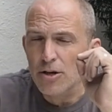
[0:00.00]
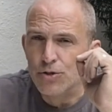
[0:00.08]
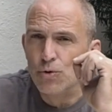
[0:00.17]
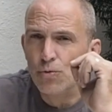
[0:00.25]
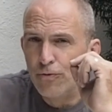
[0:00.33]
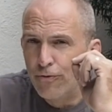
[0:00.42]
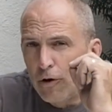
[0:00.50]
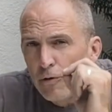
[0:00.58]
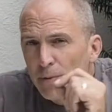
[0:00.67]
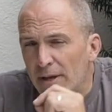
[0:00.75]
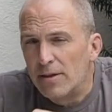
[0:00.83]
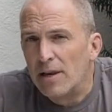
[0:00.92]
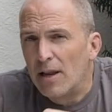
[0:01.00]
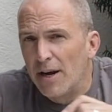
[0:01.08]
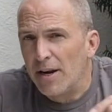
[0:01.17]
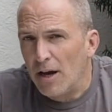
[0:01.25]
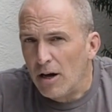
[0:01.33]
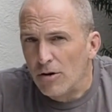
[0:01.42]
So following the
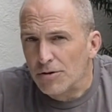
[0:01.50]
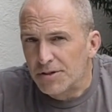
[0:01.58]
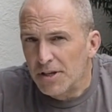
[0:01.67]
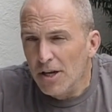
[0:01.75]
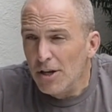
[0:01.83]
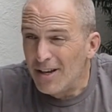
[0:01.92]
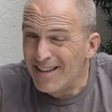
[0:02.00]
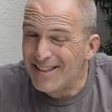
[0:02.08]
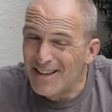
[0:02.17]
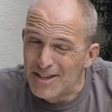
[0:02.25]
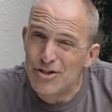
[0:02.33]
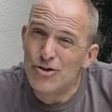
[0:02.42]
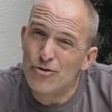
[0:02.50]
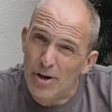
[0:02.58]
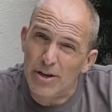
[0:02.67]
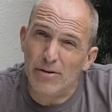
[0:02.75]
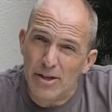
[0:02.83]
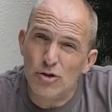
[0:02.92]
line out, it doesn't run
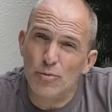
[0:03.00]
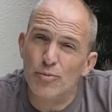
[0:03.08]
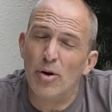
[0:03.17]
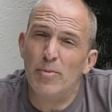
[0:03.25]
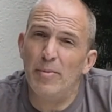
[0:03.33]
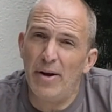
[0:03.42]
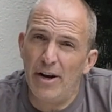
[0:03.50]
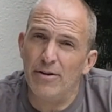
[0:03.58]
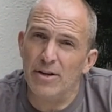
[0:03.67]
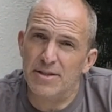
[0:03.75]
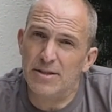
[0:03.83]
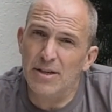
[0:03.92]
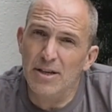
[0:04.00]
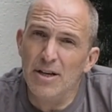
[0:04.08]
you into problem areas.